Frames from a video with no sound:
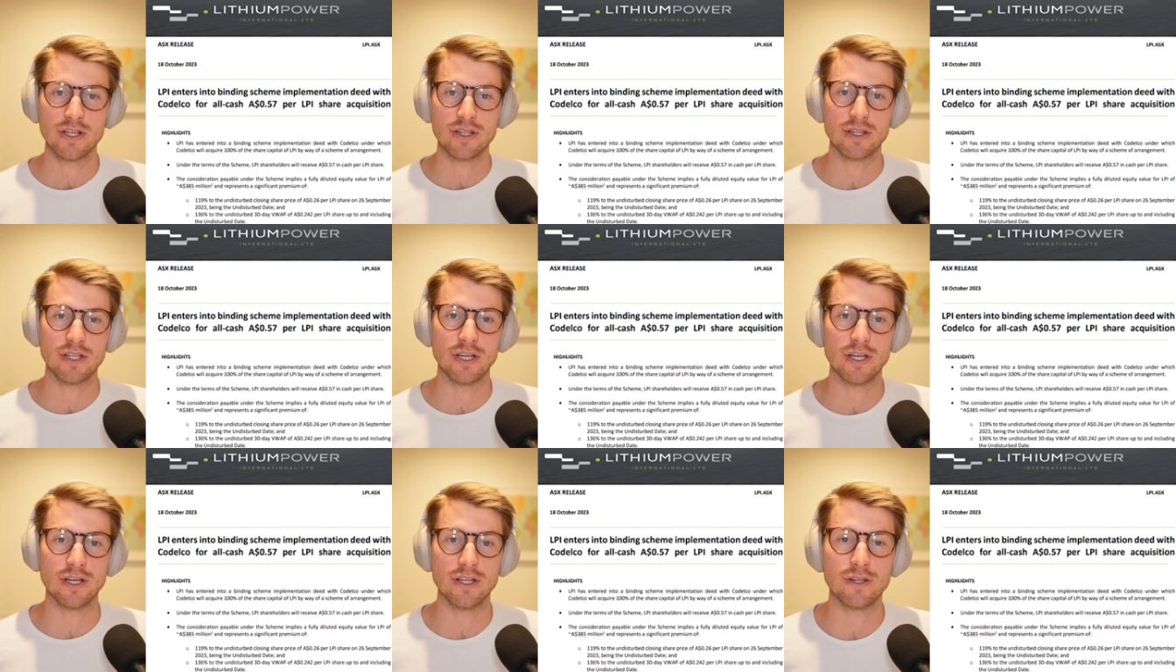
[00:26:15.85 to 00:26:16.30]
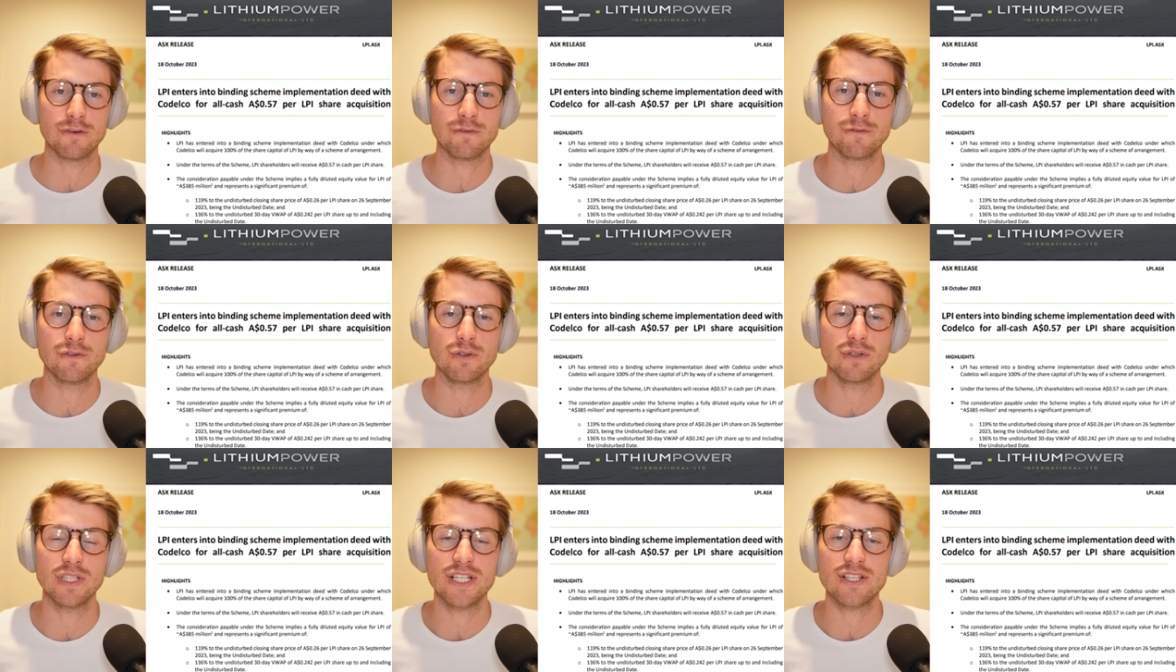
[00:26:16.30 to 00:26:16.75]
The
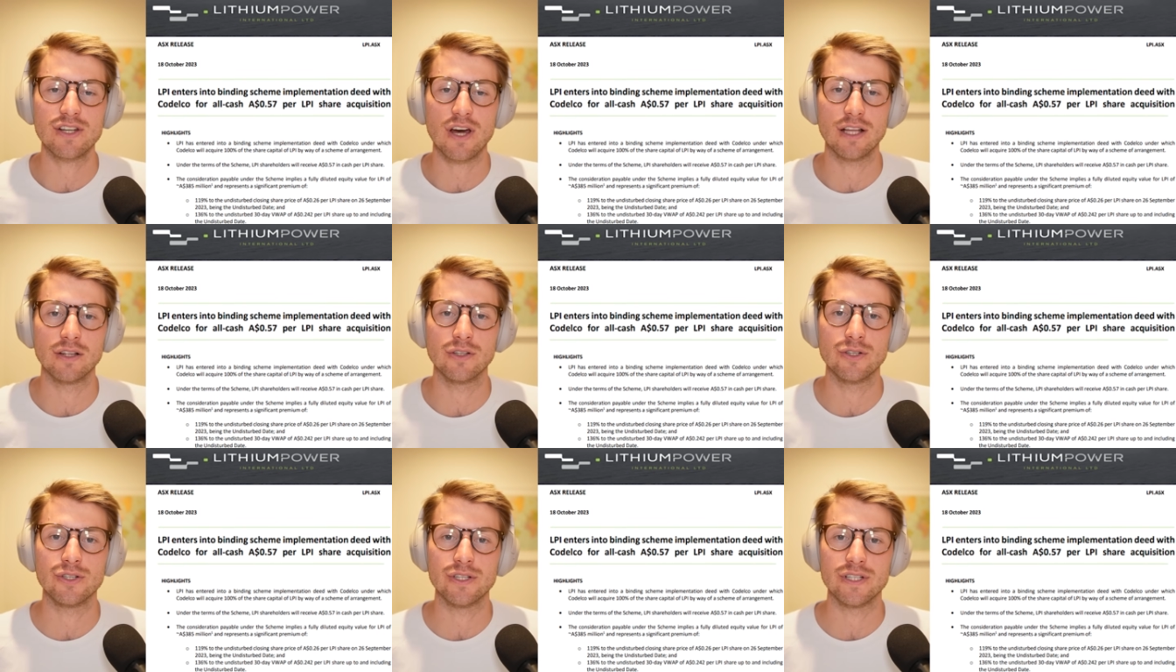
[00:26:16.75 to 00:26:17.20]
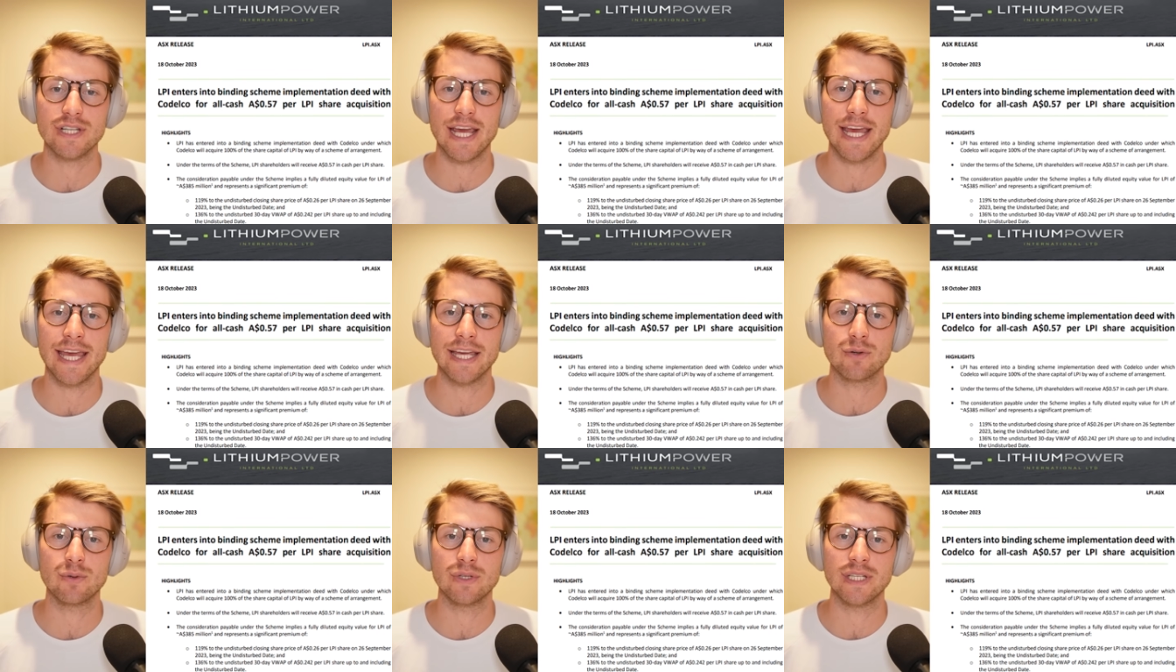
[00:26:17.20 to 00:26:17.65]
fully diluted
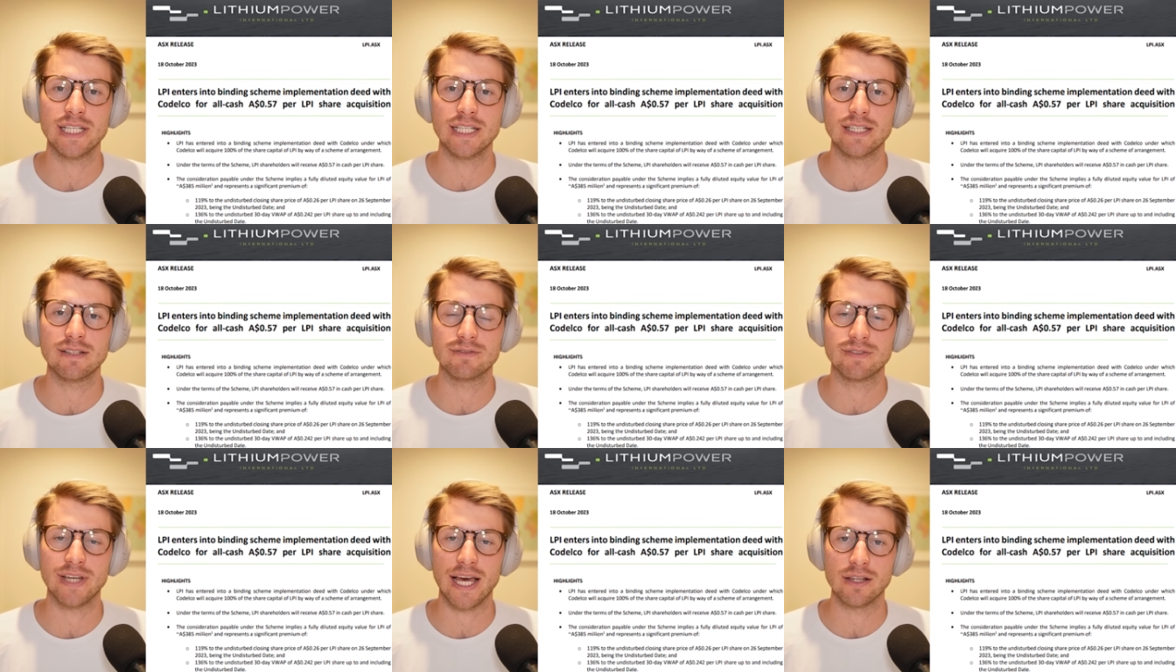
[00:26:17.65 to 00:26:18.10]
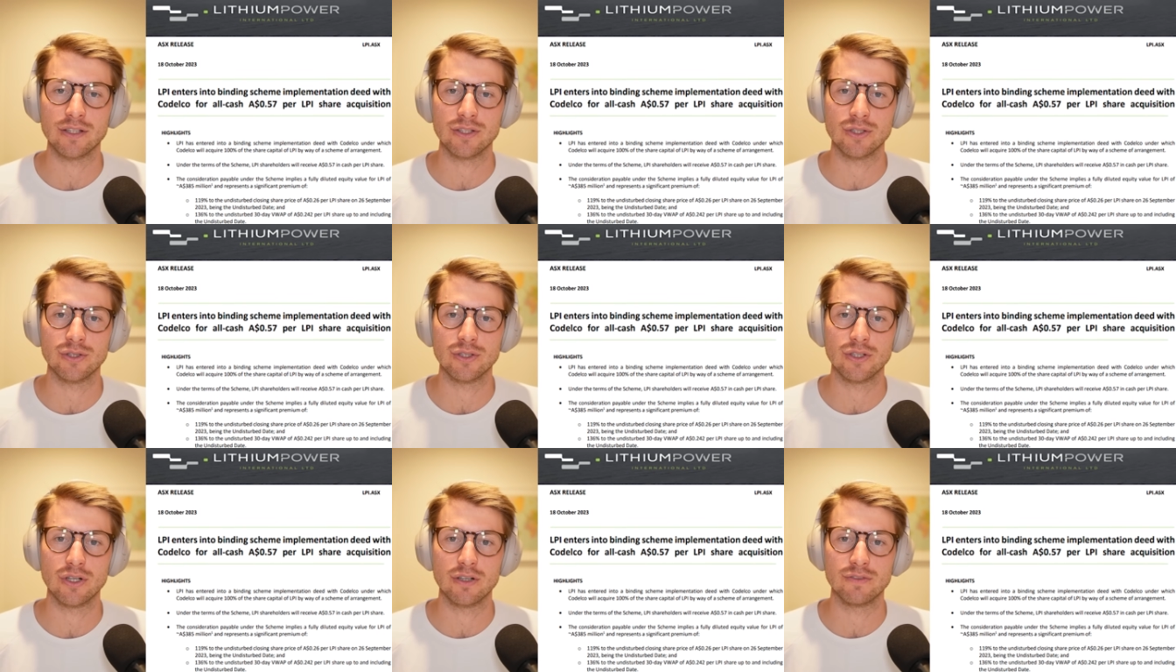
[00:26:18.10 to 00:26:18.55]
equity
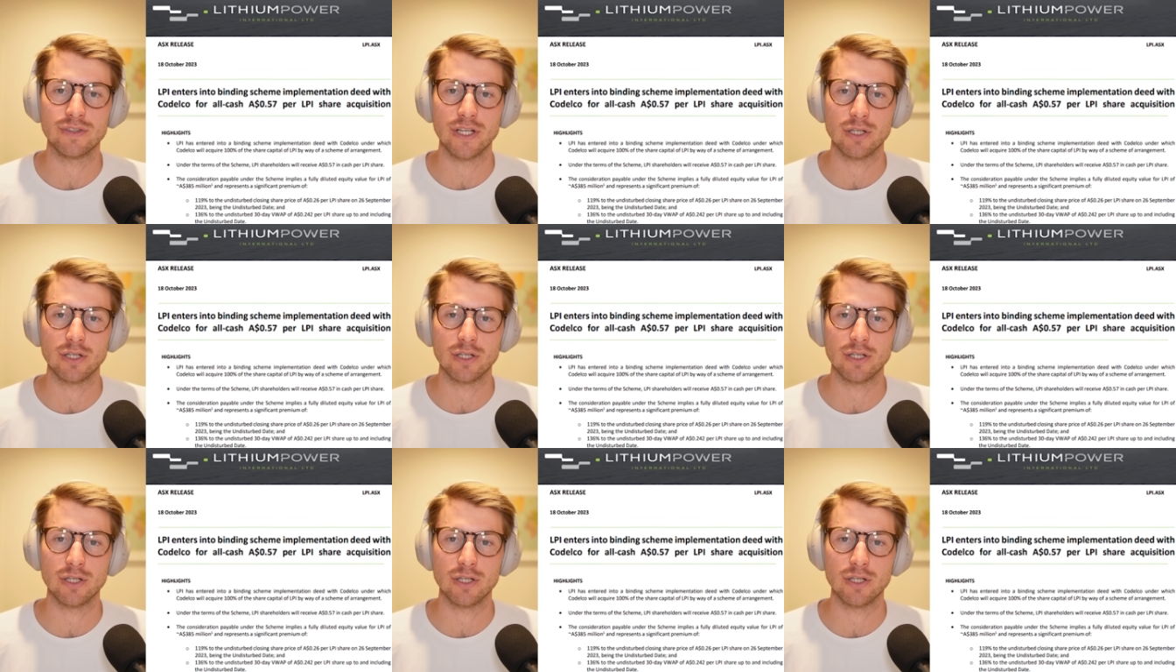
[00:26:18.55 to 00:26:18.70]
value of